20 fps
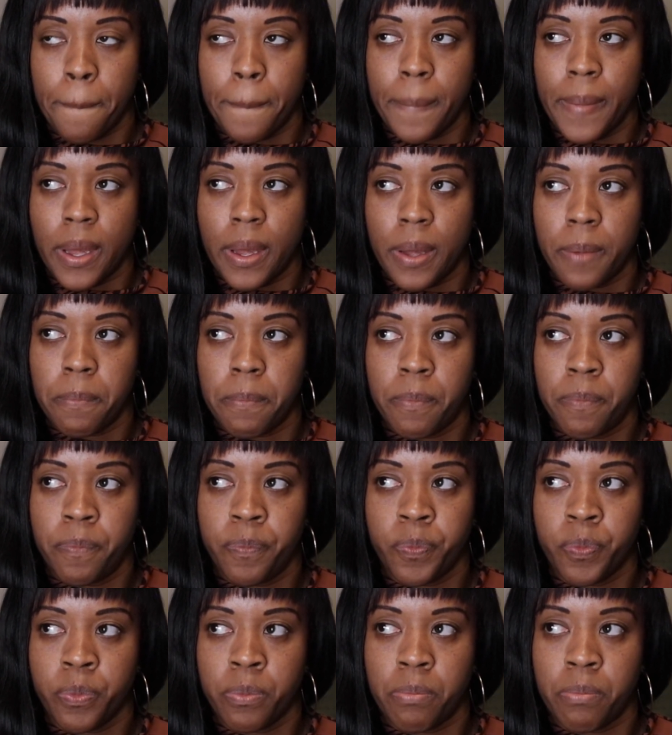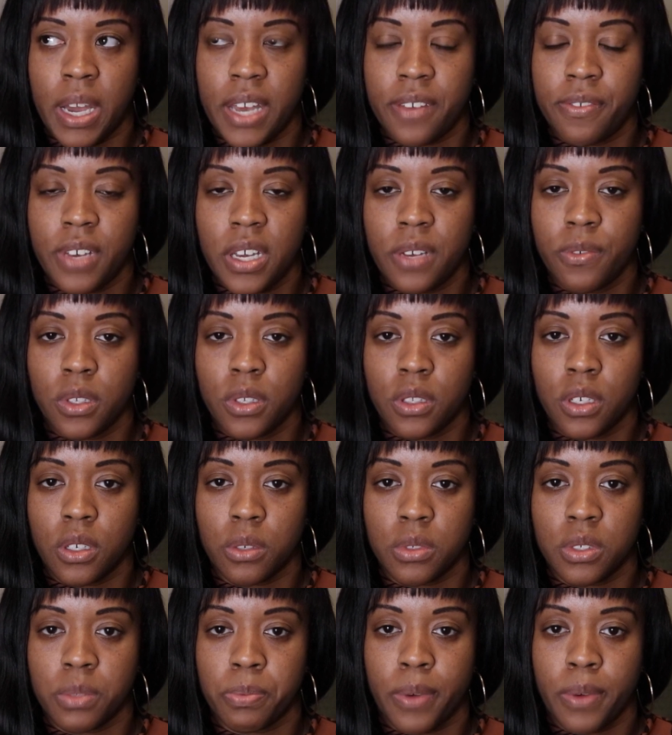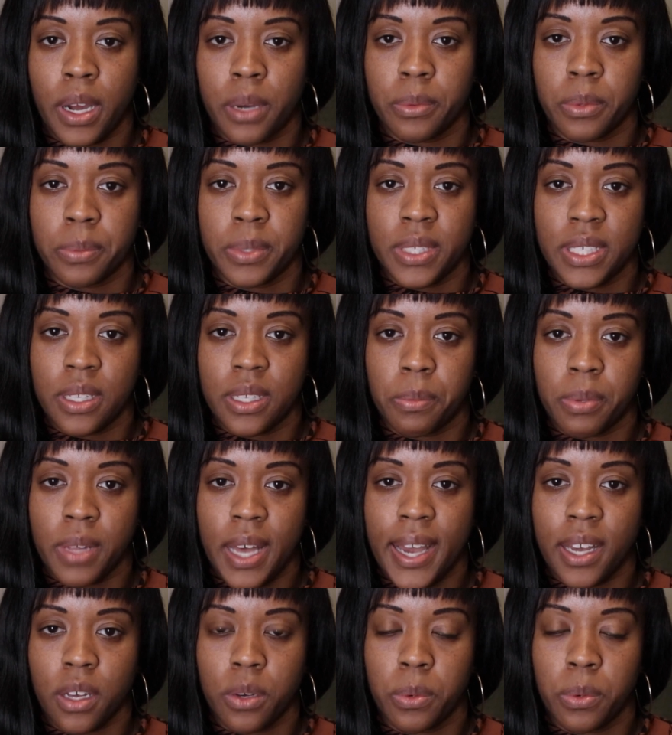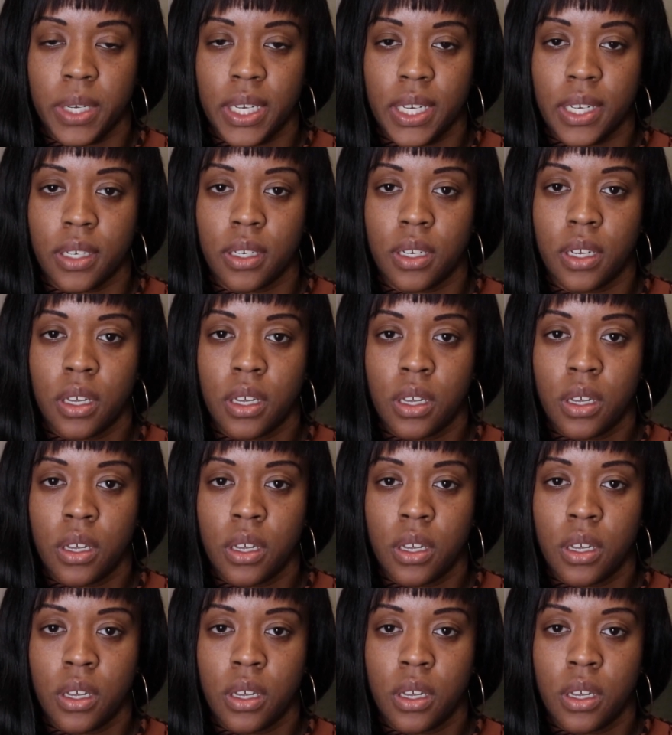But my favorite look was probably the black queen